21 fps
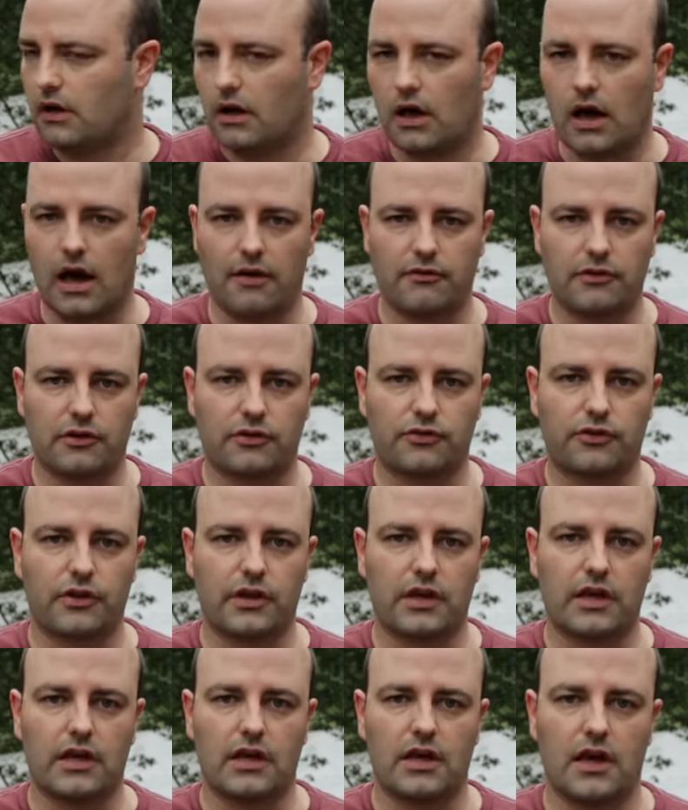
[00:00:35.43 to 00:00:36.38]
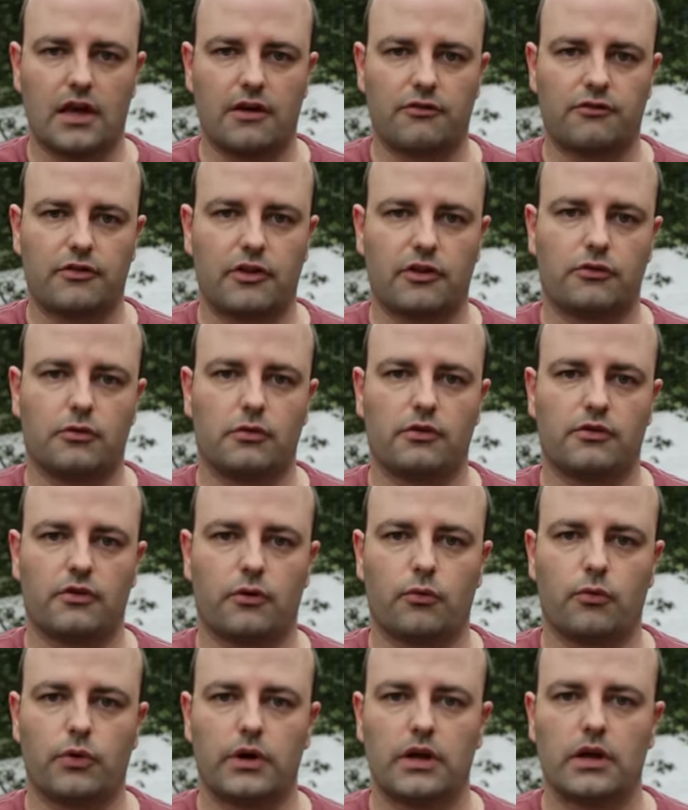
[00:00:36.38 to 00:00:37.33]
Obviously, if this was a
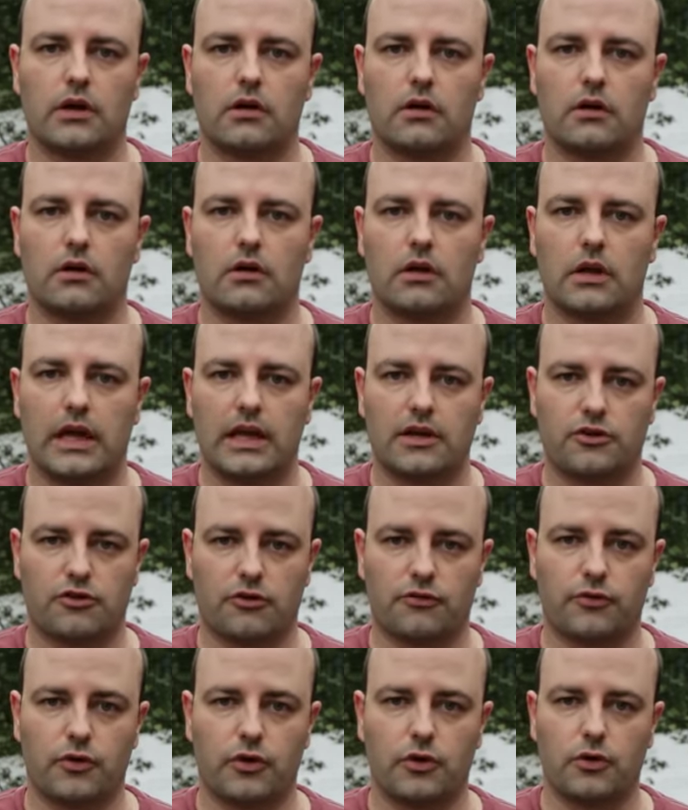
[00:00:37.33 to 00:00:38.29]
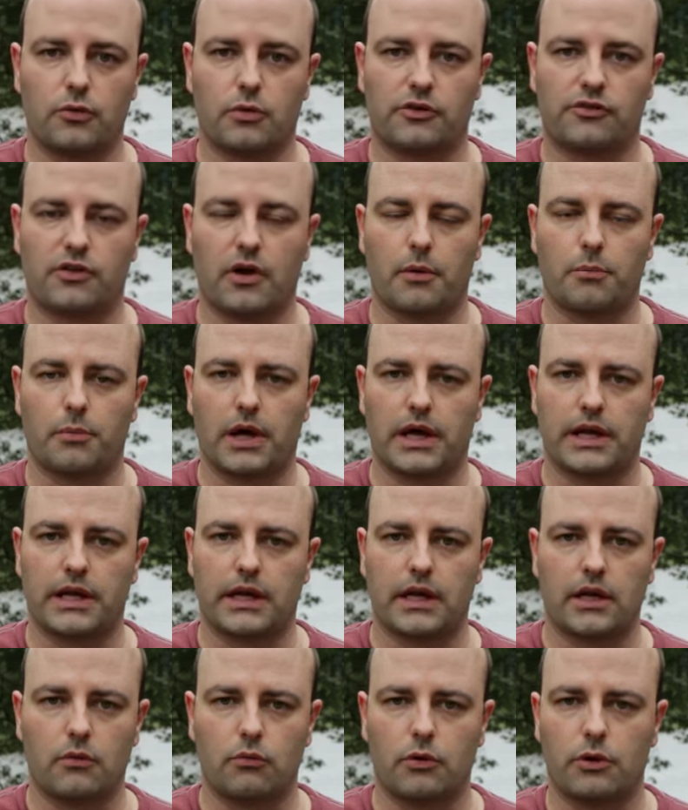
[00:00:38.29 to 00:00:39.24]
real interview with
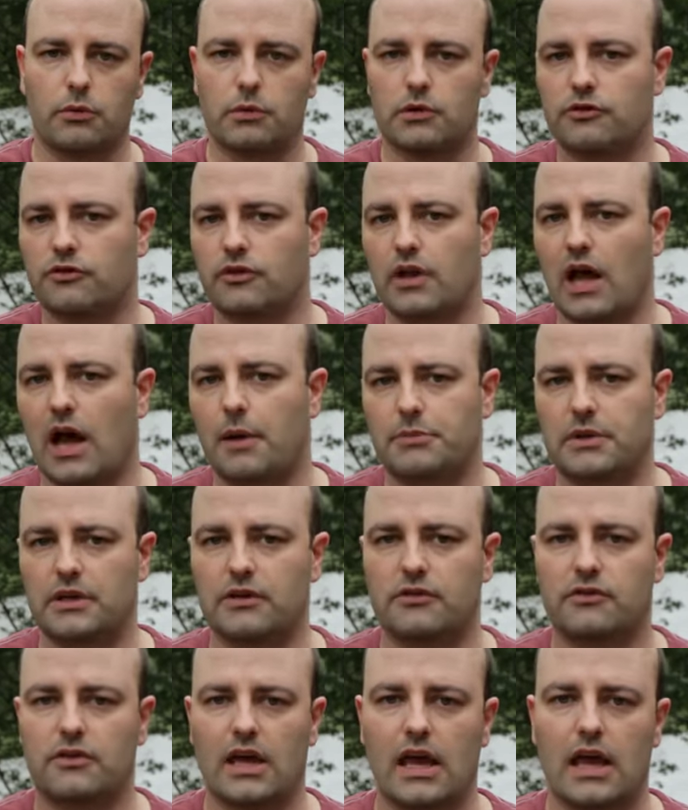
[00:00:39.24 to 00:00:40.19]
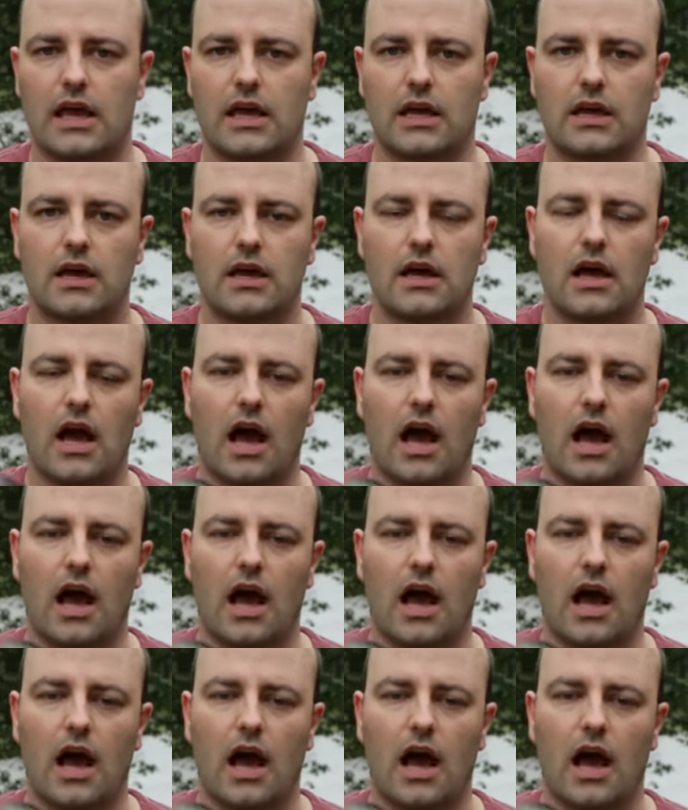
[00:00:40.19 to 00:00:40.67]
somebody, we would stop this take.